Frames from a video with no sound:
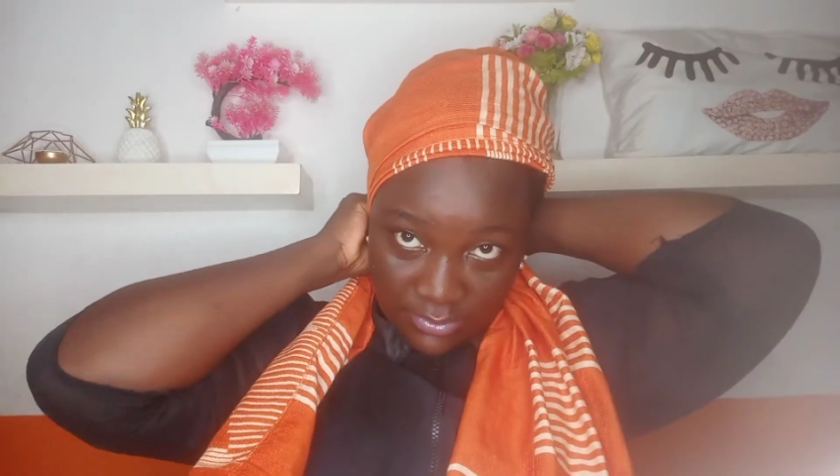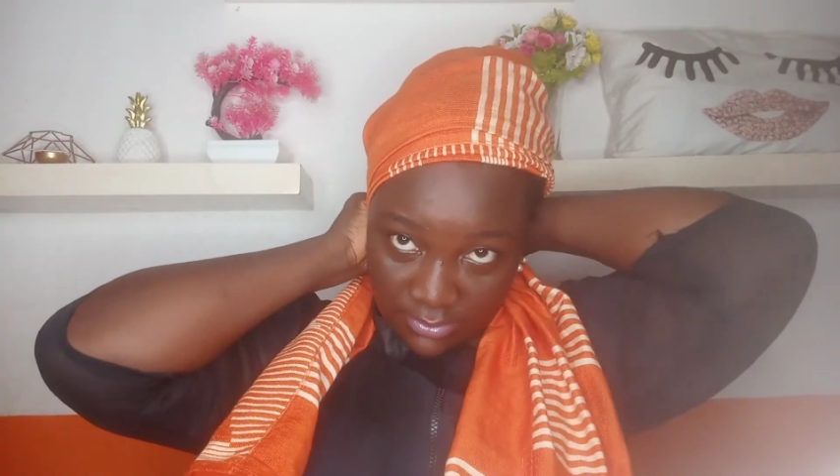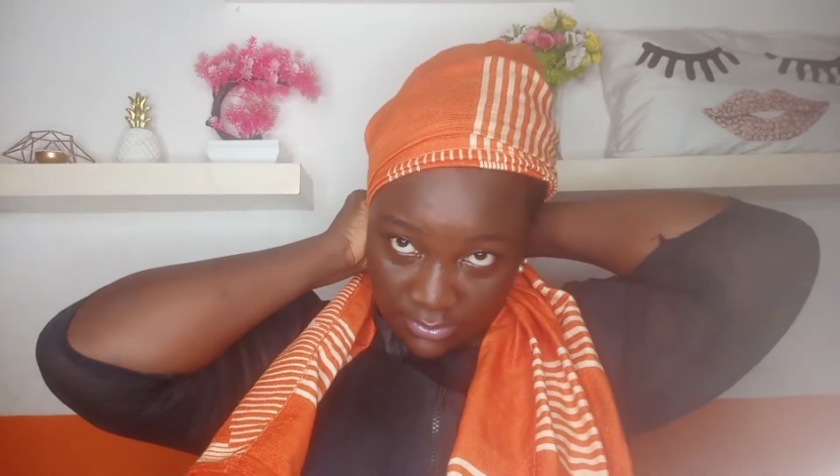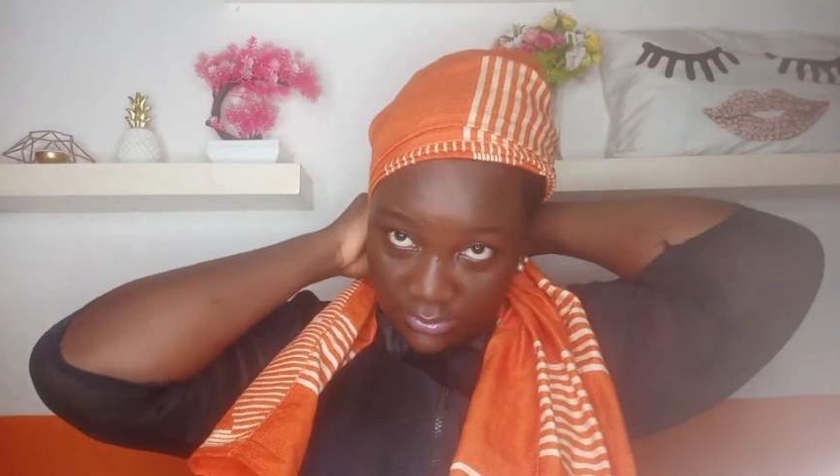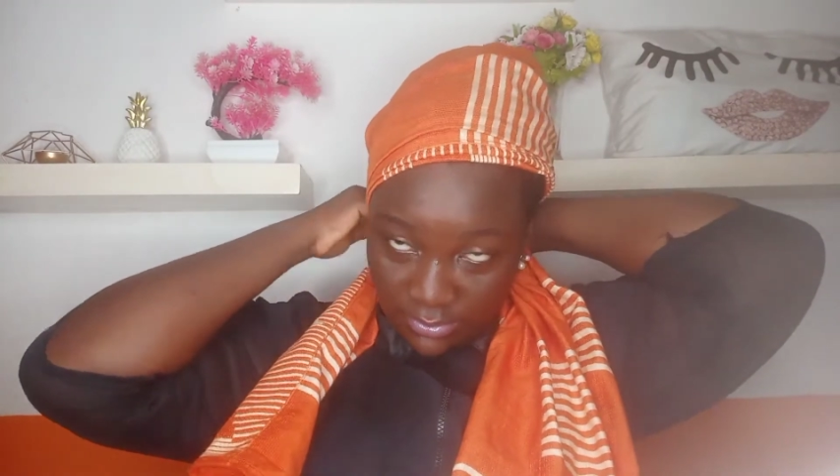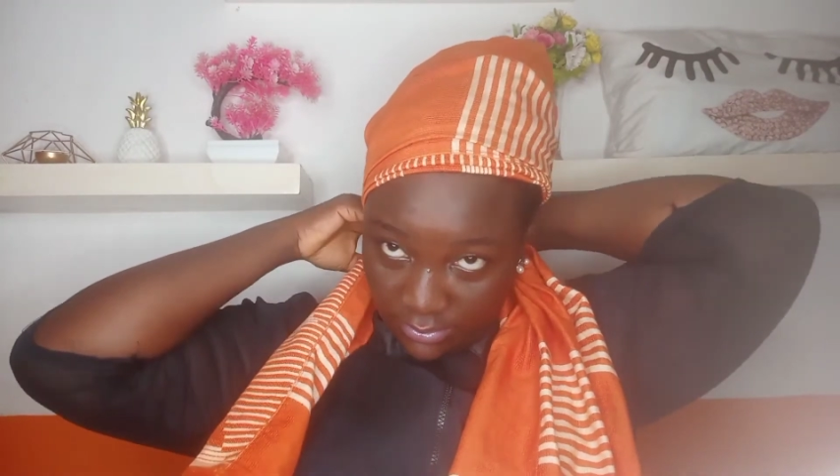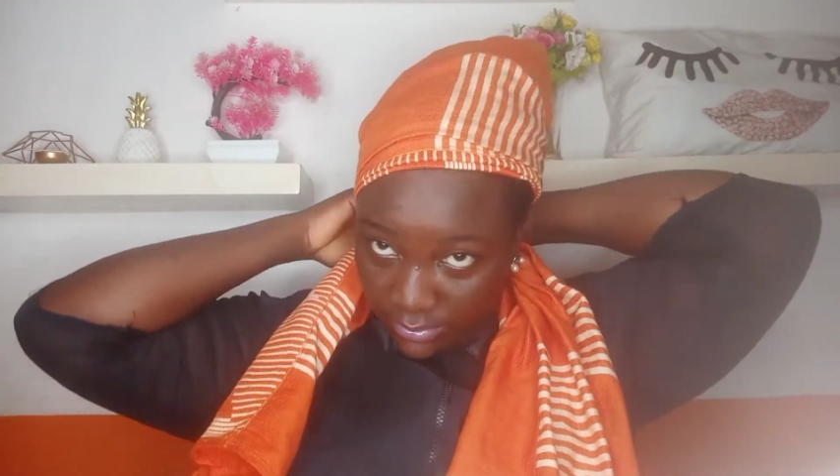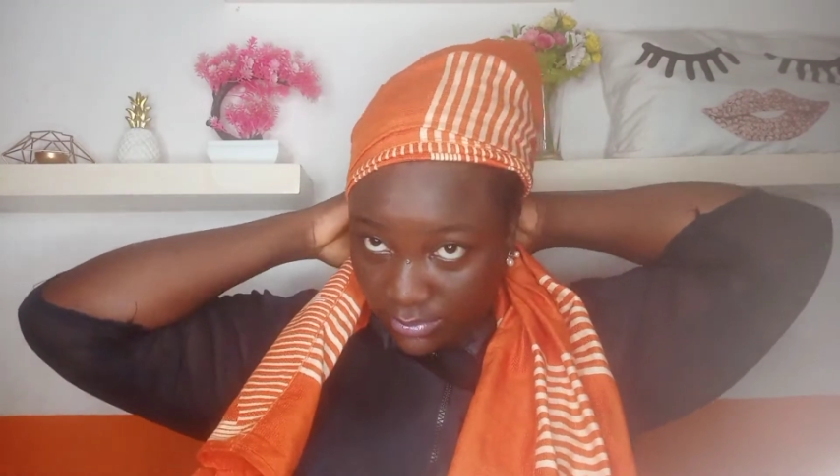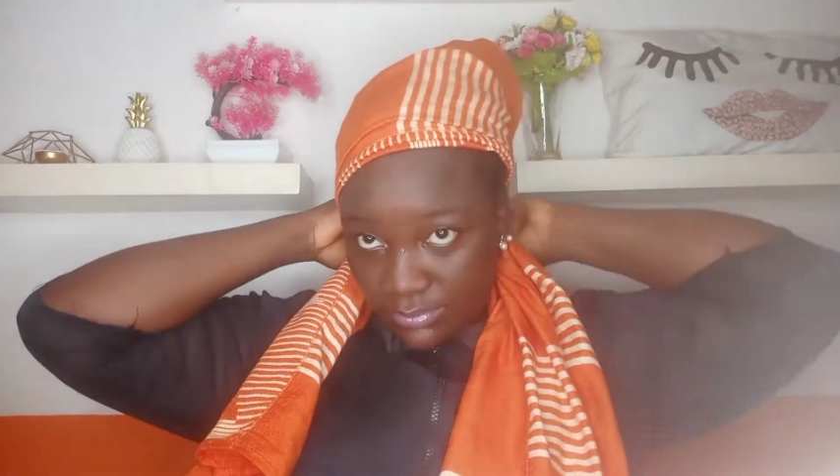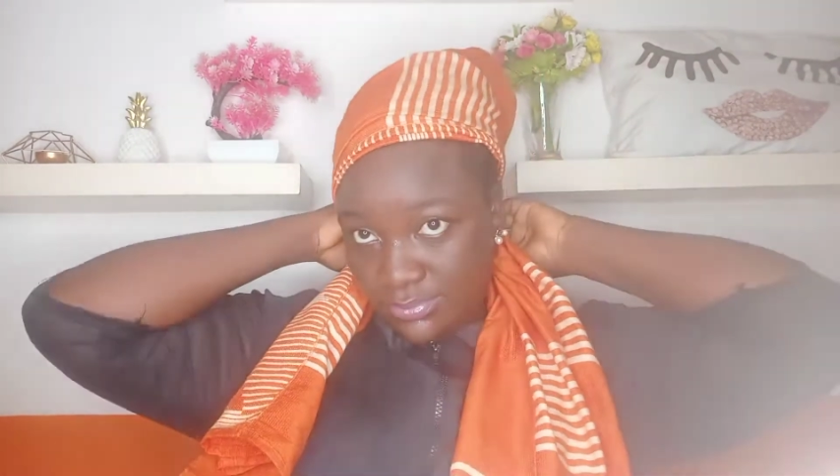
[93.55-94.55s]
Make sure
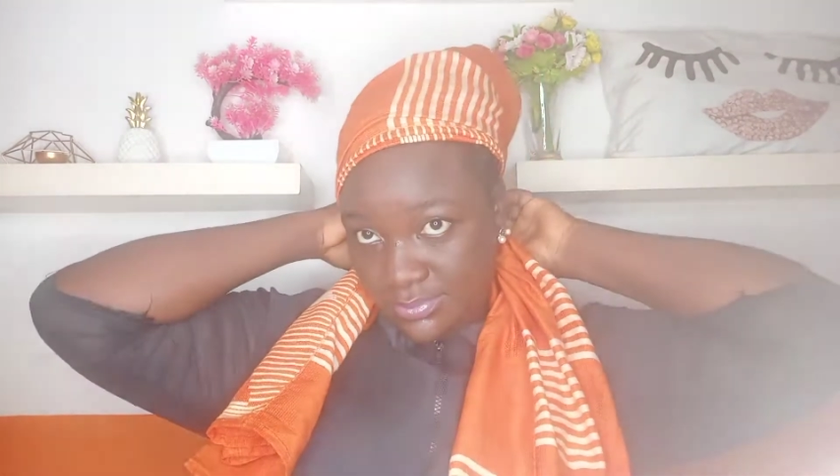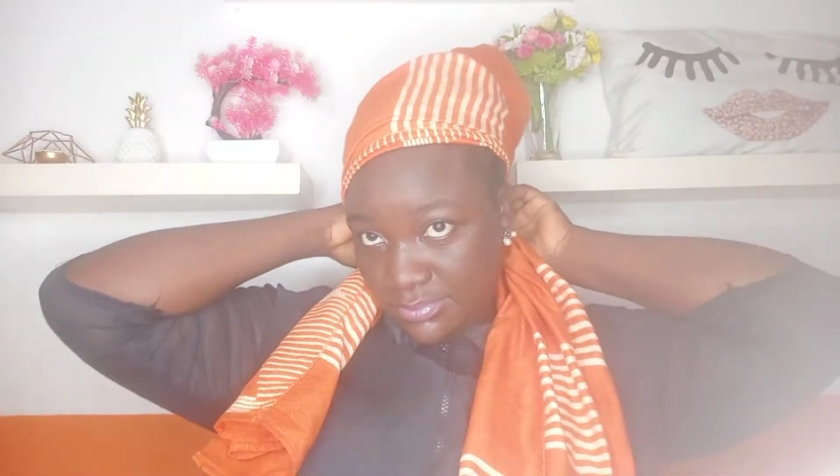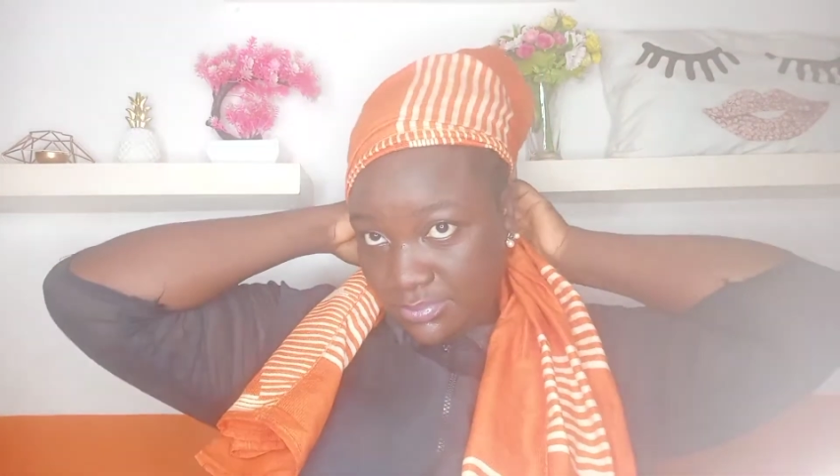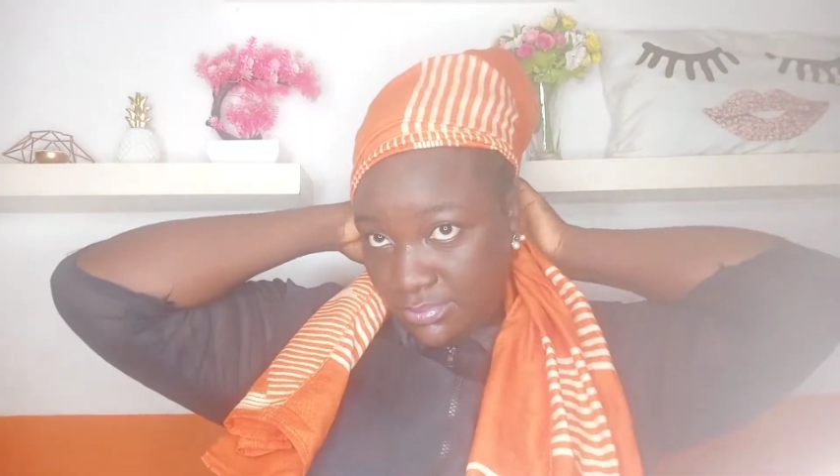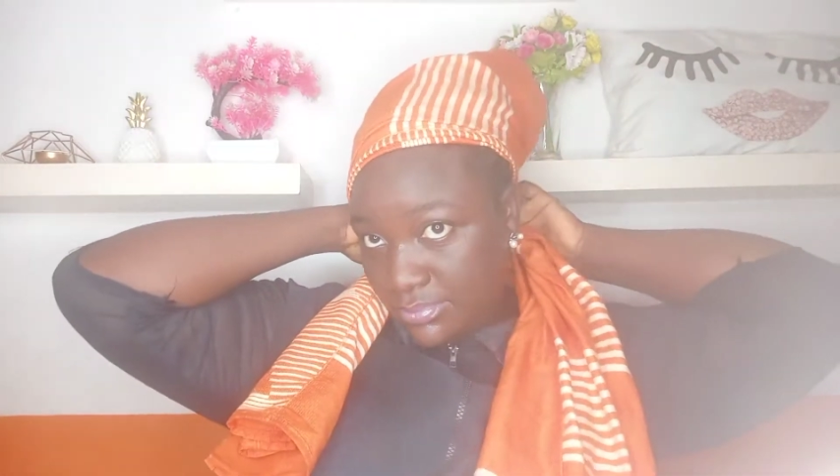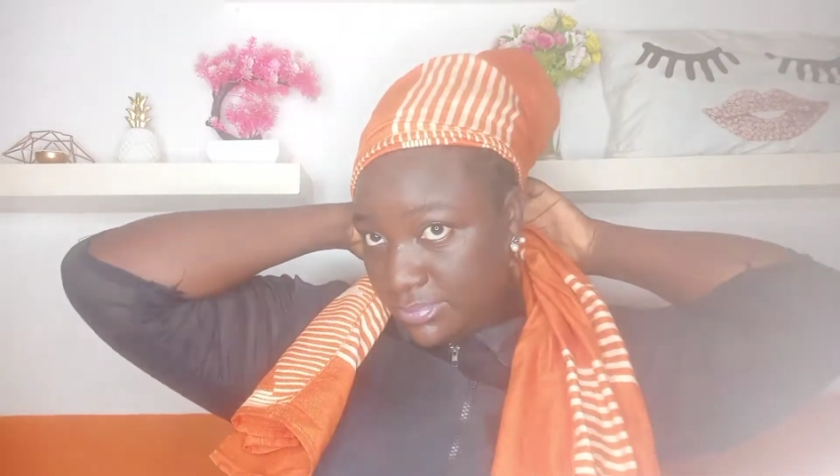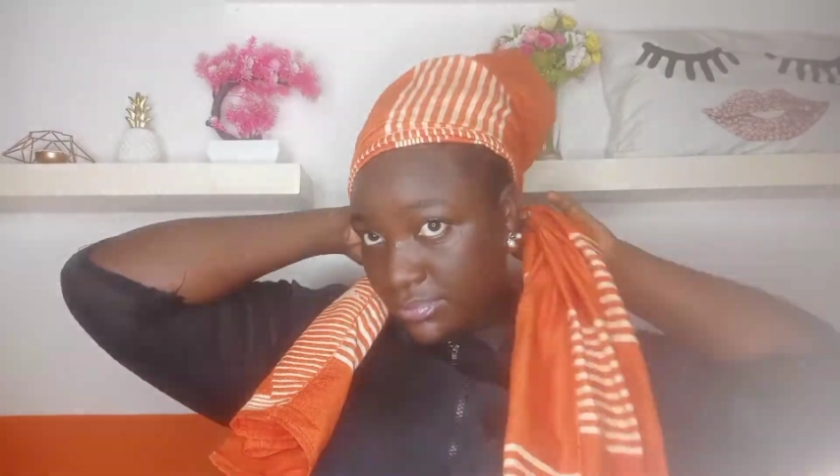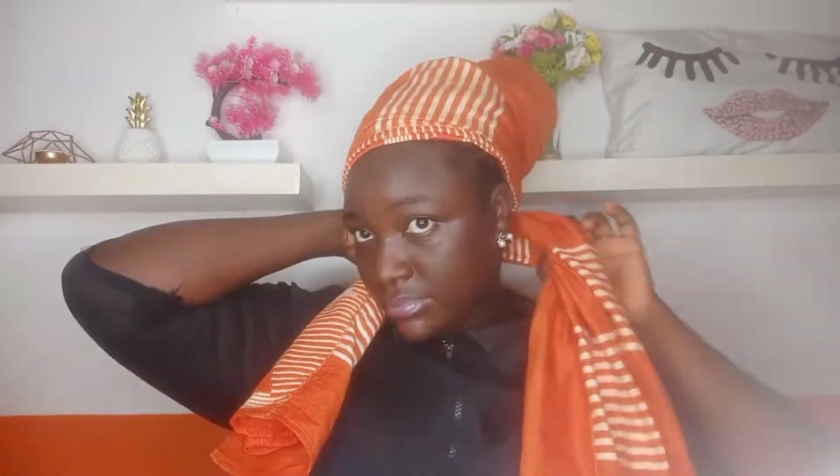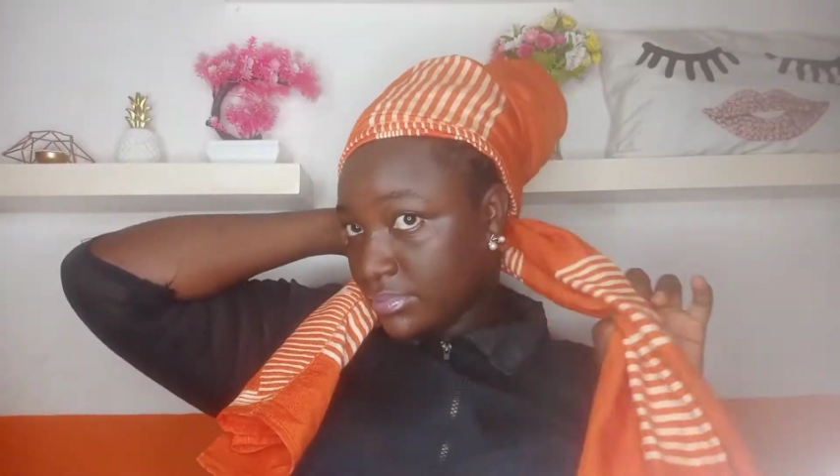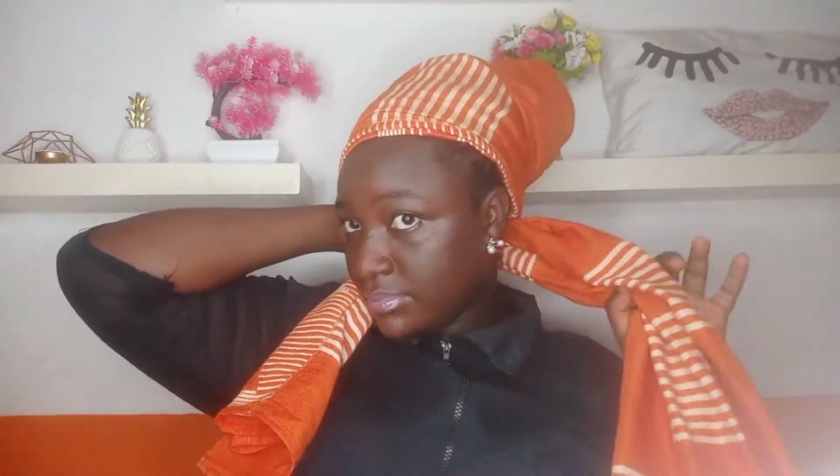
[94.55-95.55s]
you adjust it
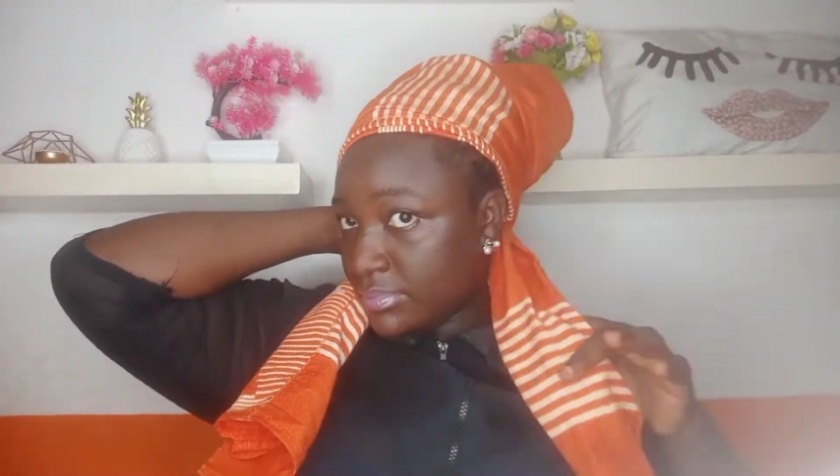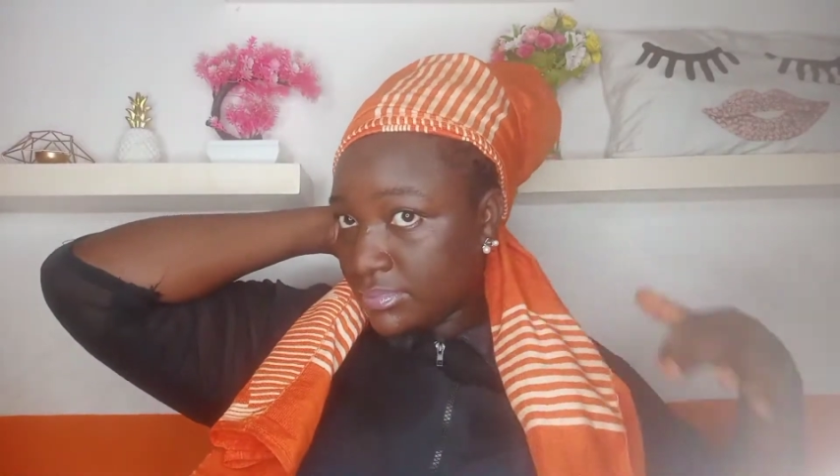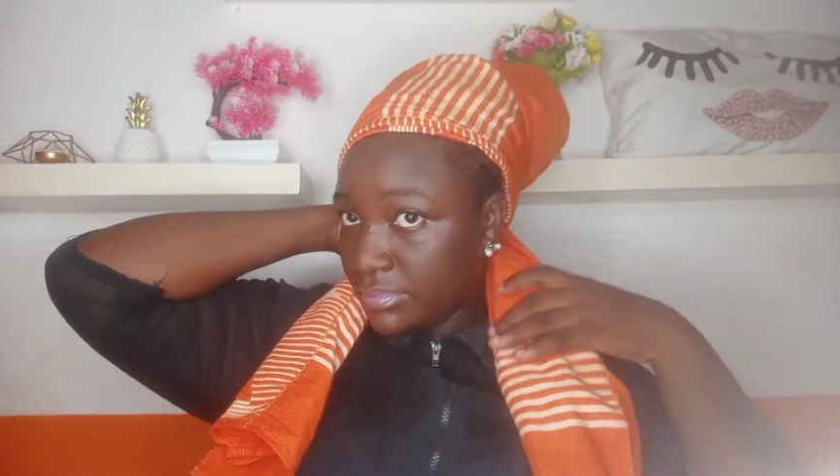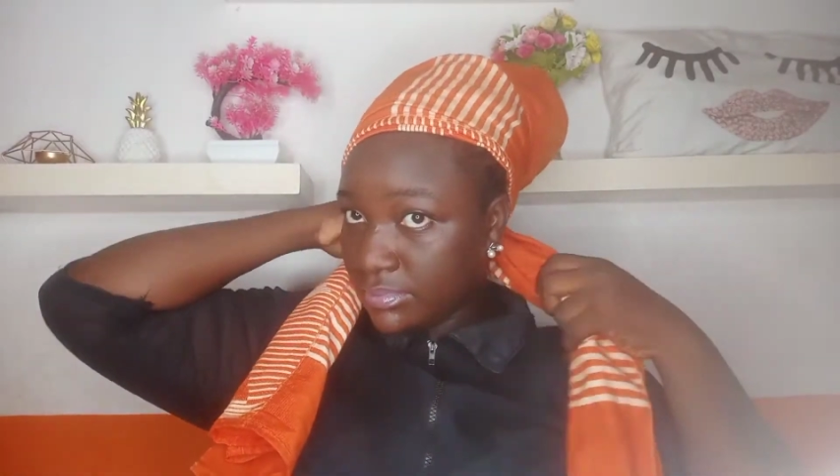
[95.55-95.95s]
very well.